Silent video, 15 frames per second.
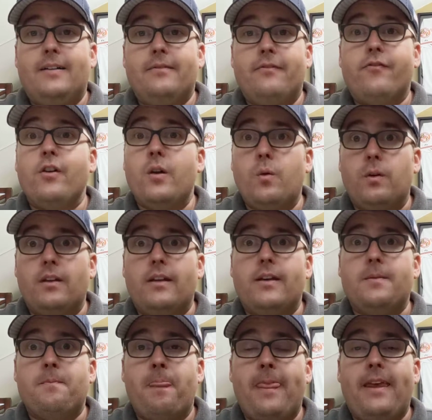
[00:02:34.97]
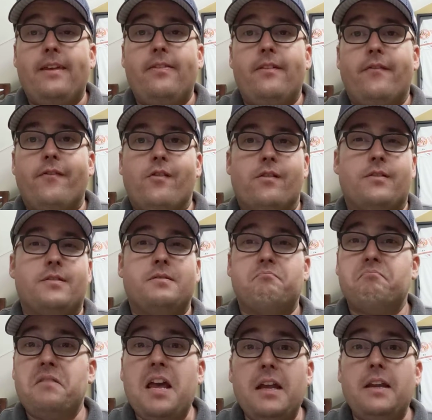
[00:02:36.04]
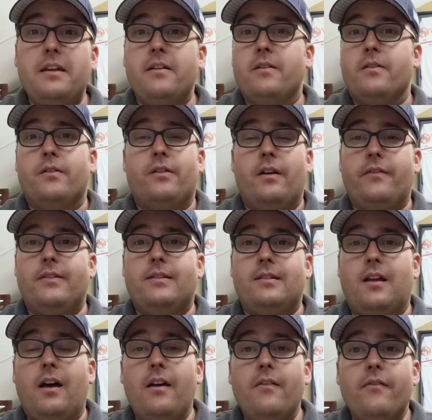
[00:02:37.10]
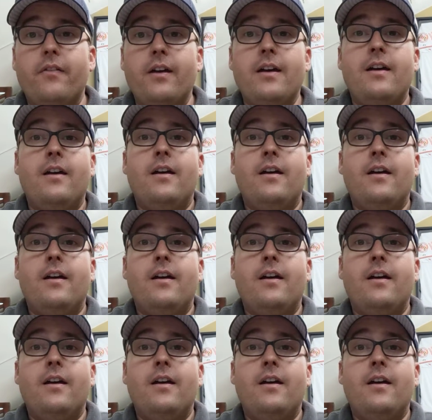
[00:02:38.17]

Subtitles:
frequently in the first 10 years of its life.